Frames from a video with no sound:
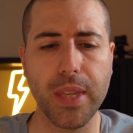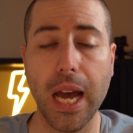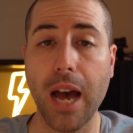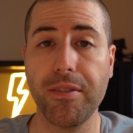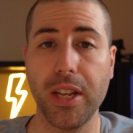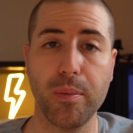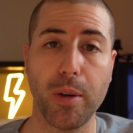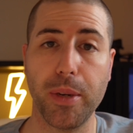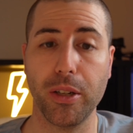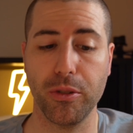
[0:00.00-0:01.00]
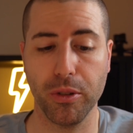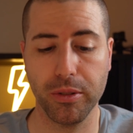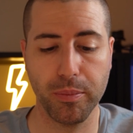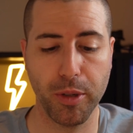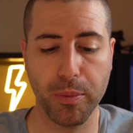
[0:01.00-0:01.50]
I have that in my bigger
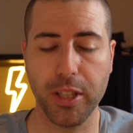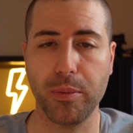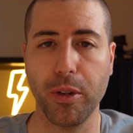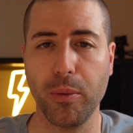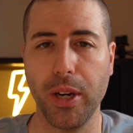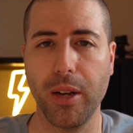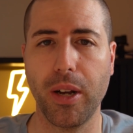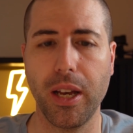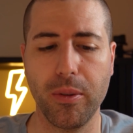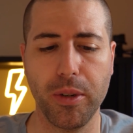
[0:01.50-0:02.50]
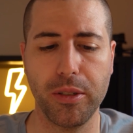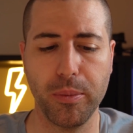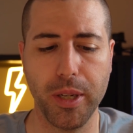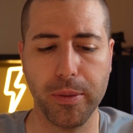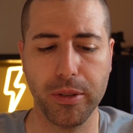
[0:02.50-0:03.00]
drone, but my smaller one, I kind of wanted to
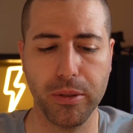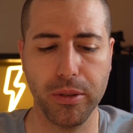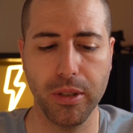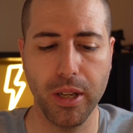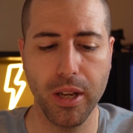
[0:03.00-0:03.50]
be able to